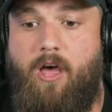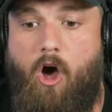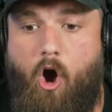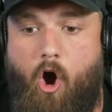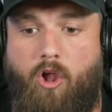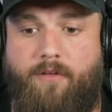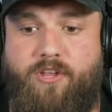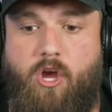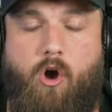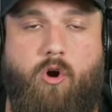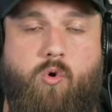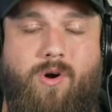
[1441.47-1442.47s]
All of the
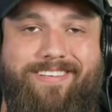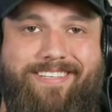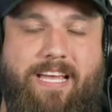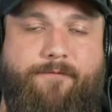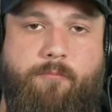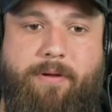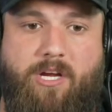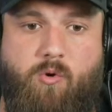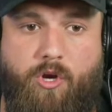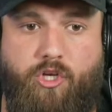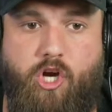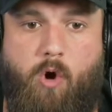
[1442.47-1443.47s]
altcoins except for
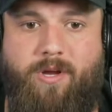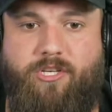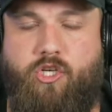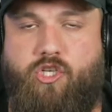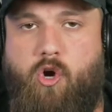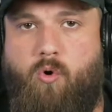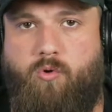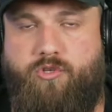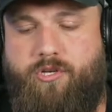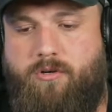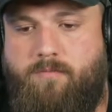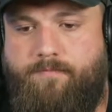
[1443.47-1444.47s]
Bitcoin go into Total
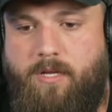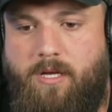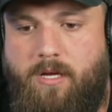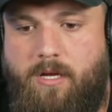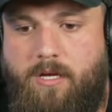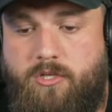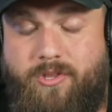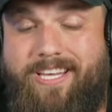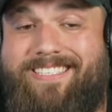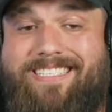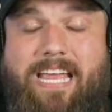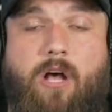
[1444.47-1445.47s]
2. So
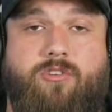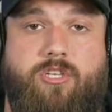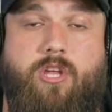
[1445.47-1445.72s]
this tells us